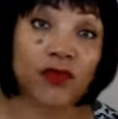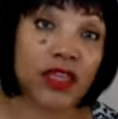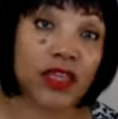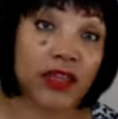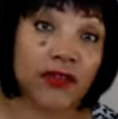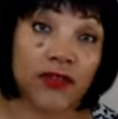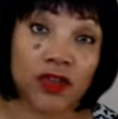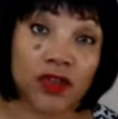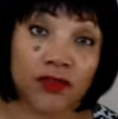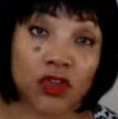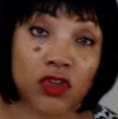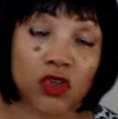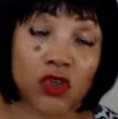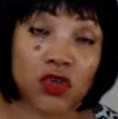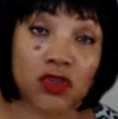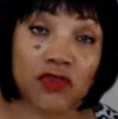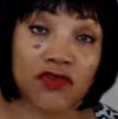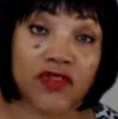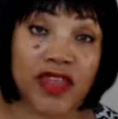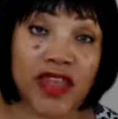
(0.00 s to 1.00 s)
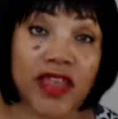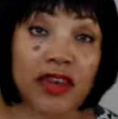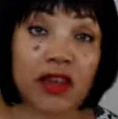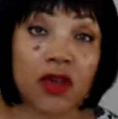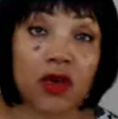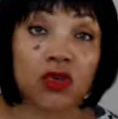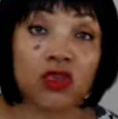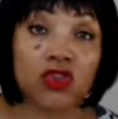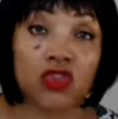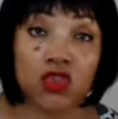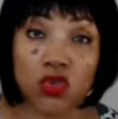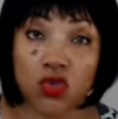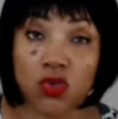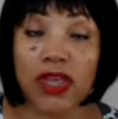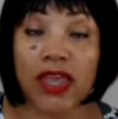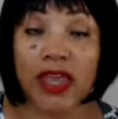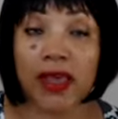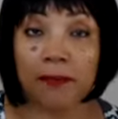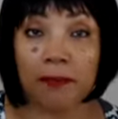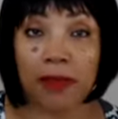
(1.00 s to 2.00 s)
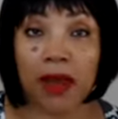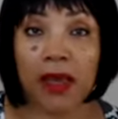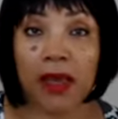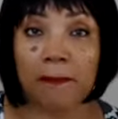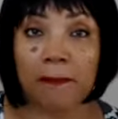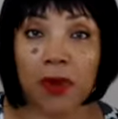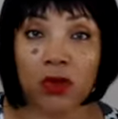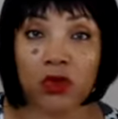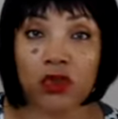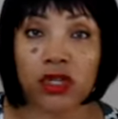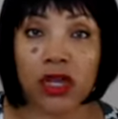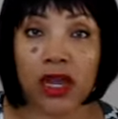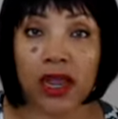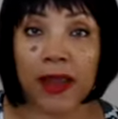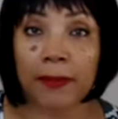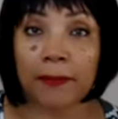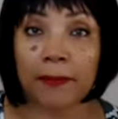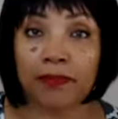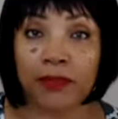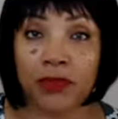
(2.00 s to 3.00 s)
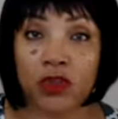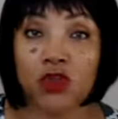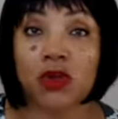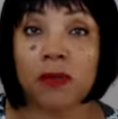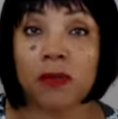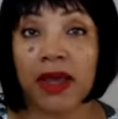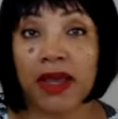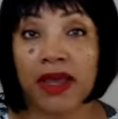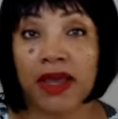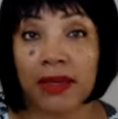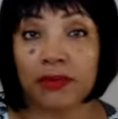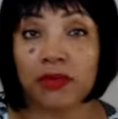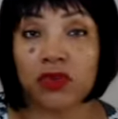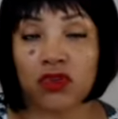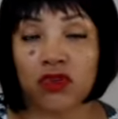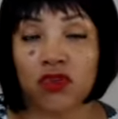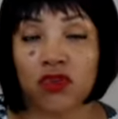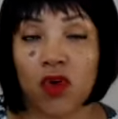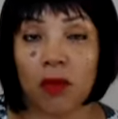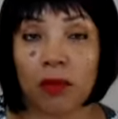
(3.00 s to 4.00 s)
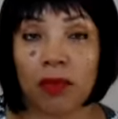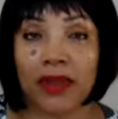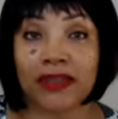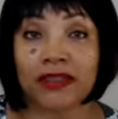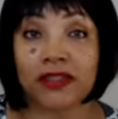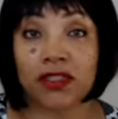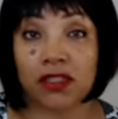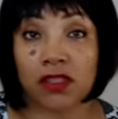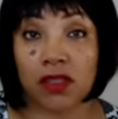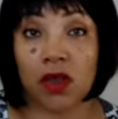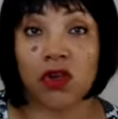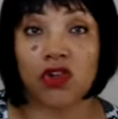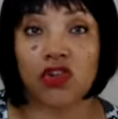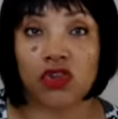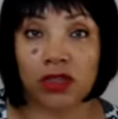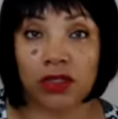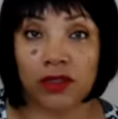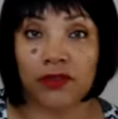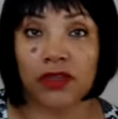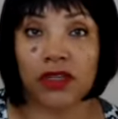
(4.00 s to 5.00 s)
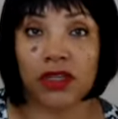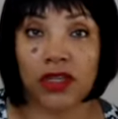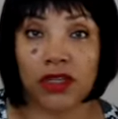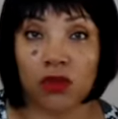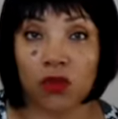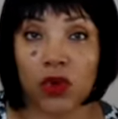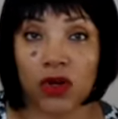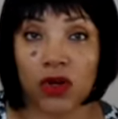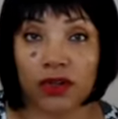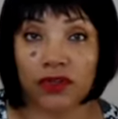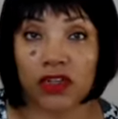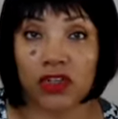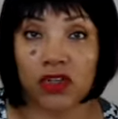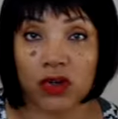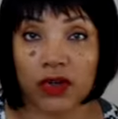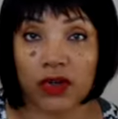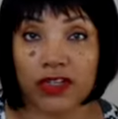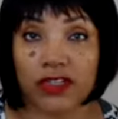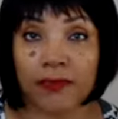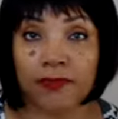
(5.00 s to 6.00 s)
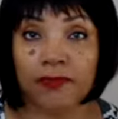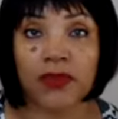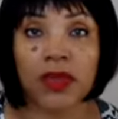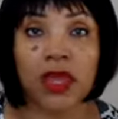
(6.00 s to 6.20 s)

even if you use a VA loan, you can buy multi, you can buy up to a fourplex as long as you're living in one of the units.